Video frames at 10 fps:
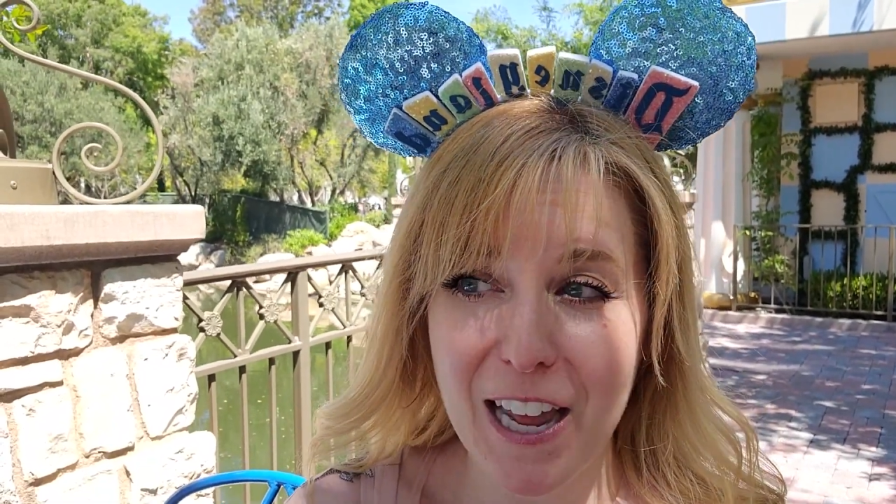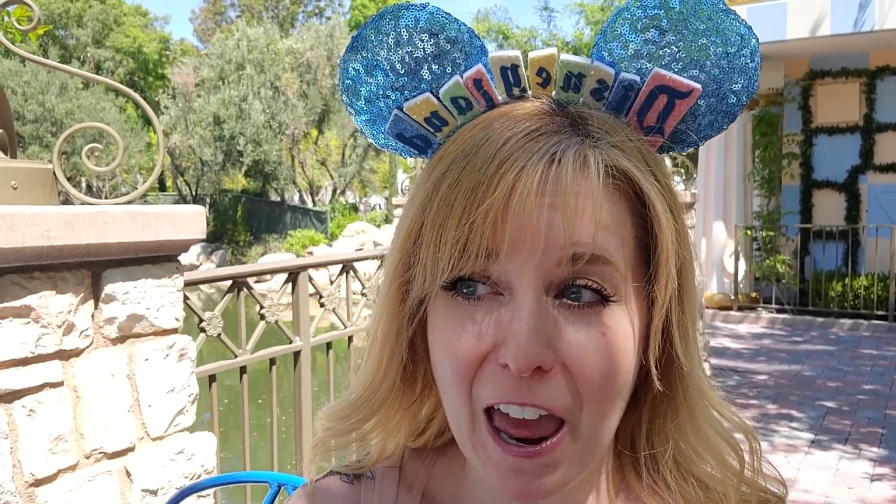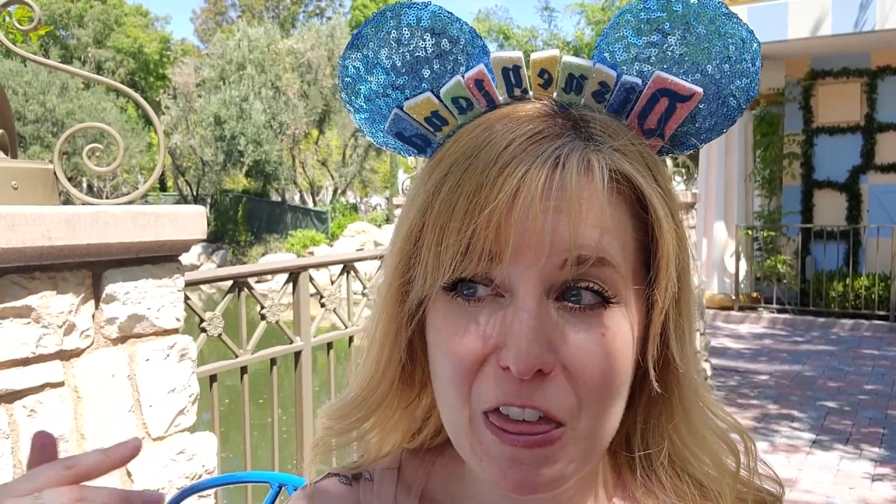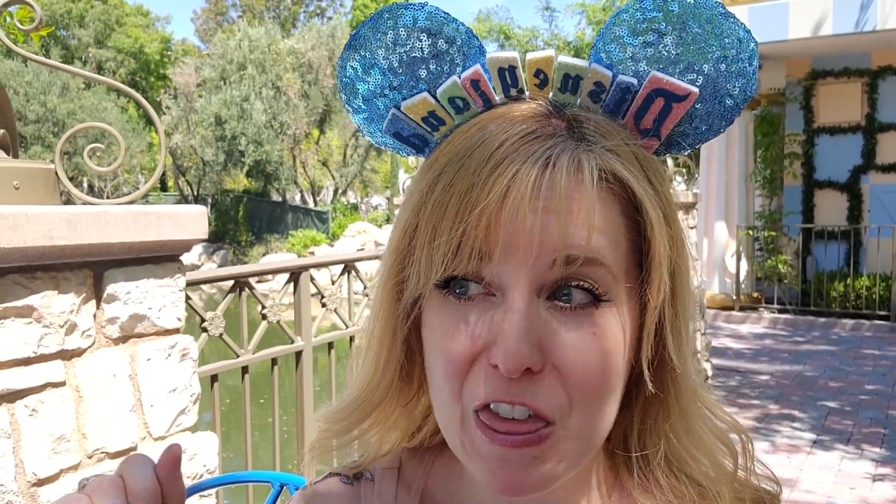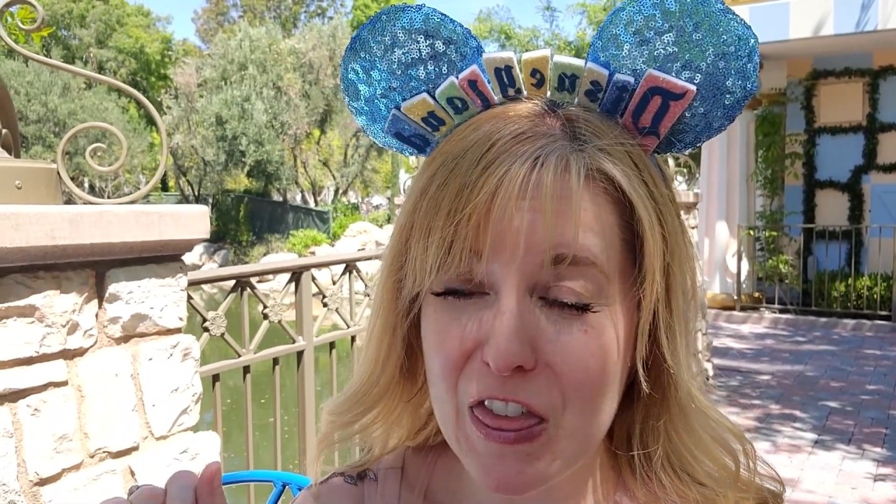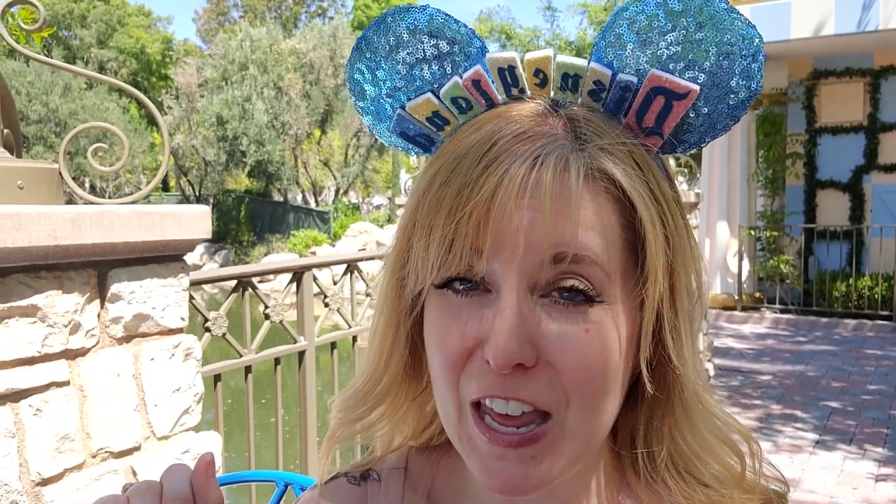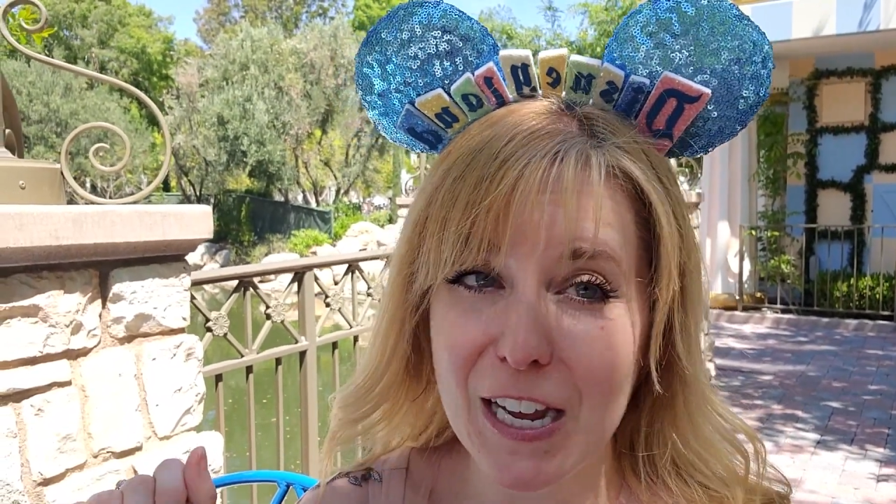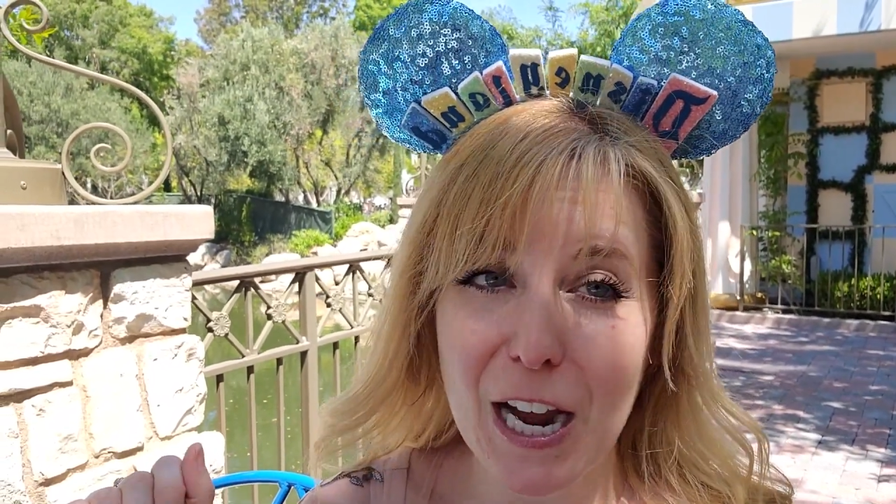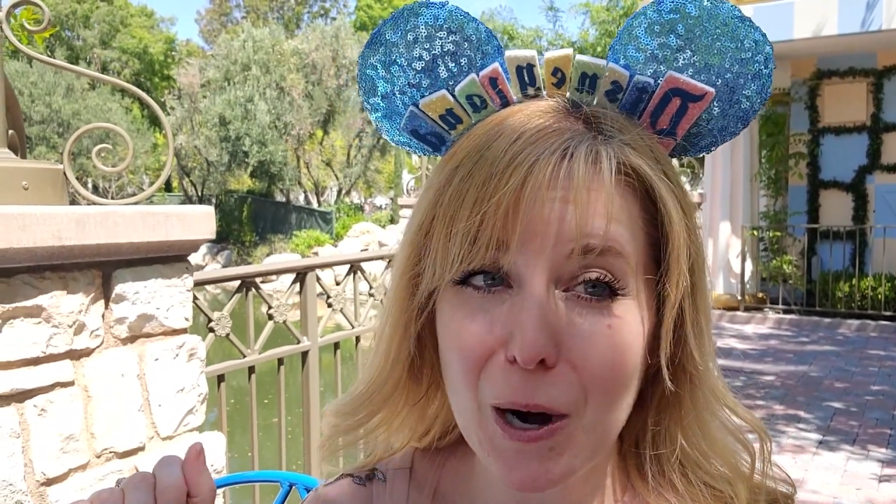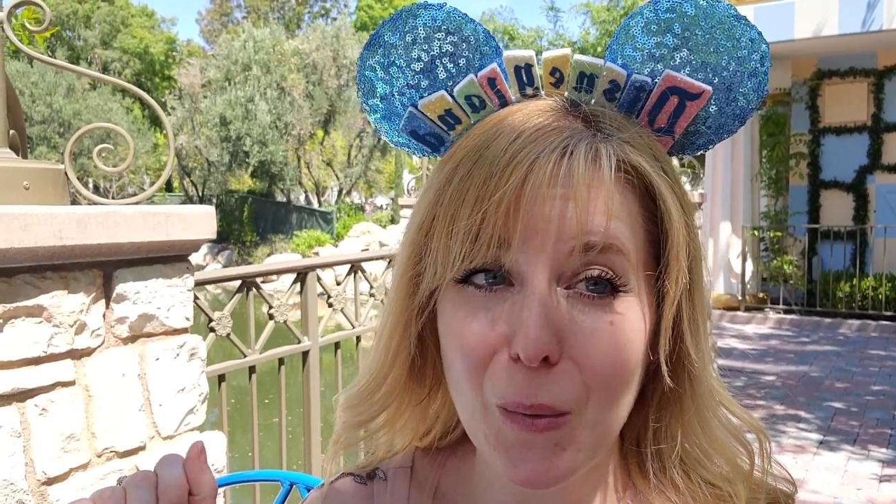I
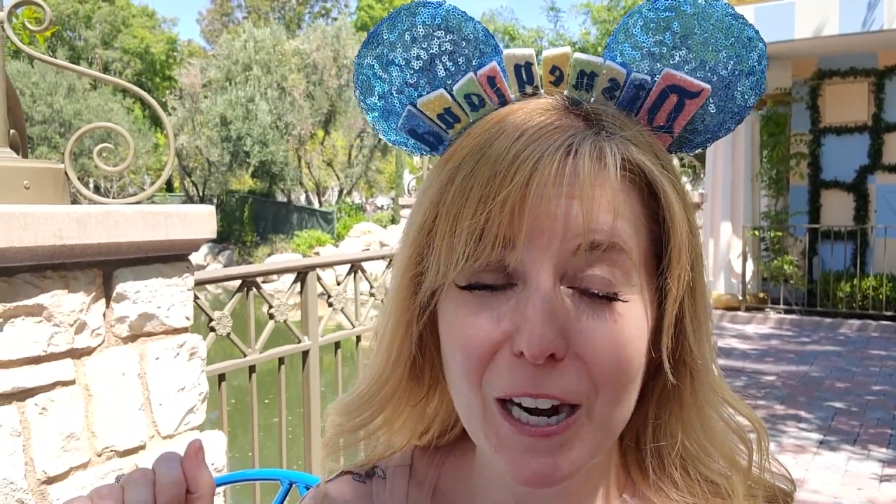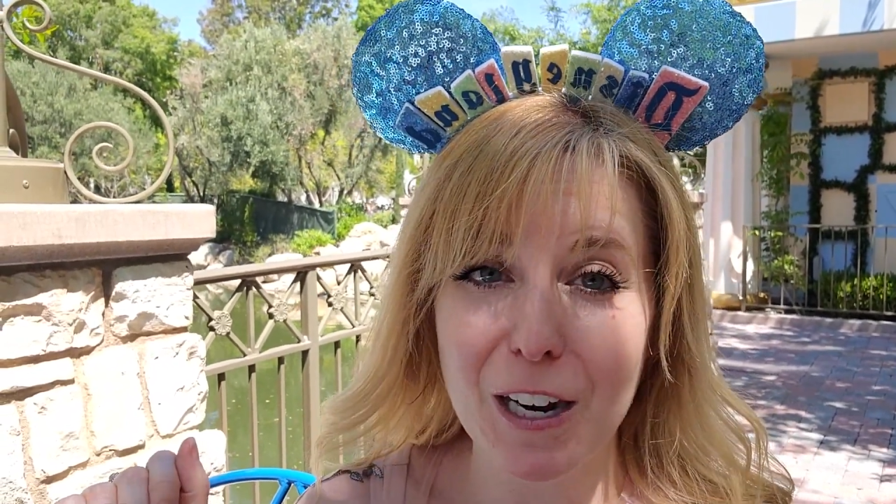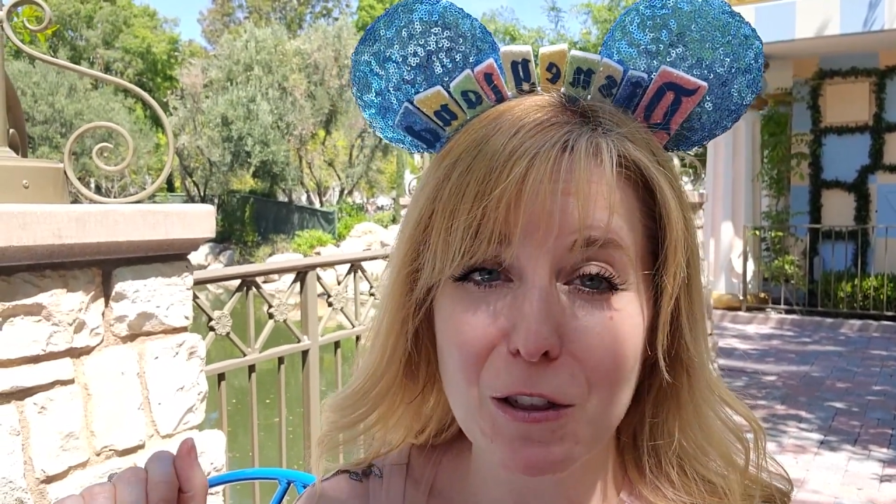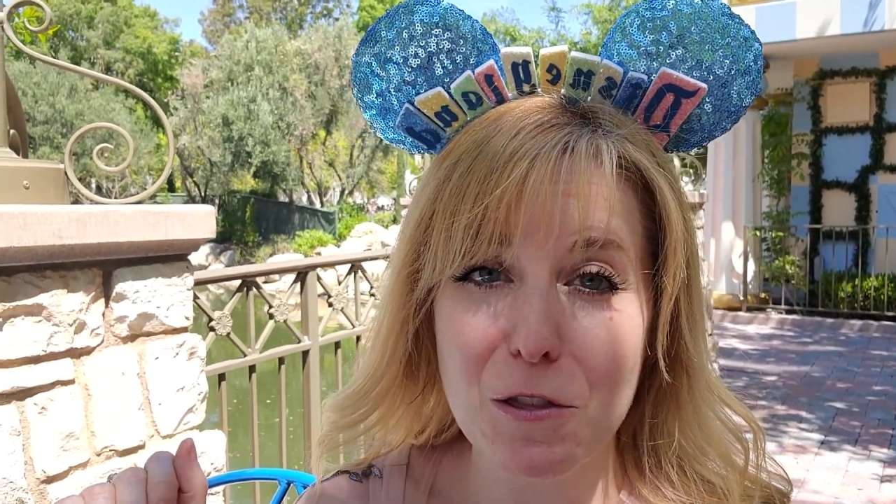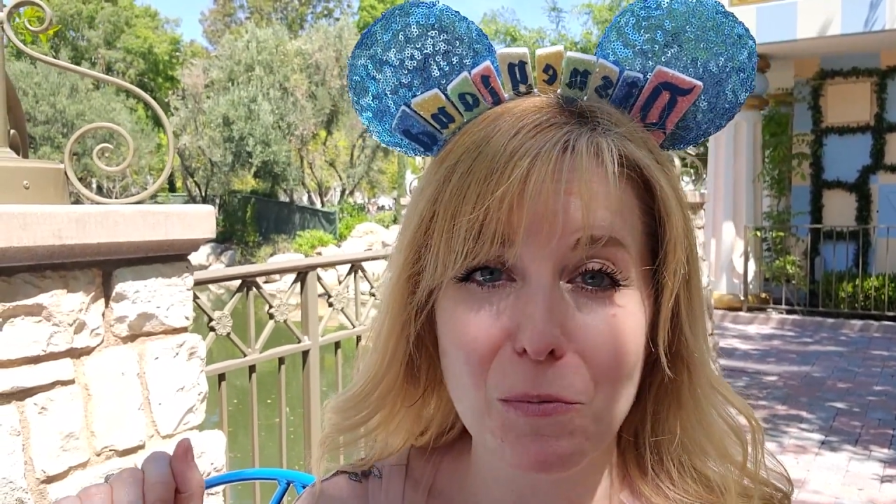think I waited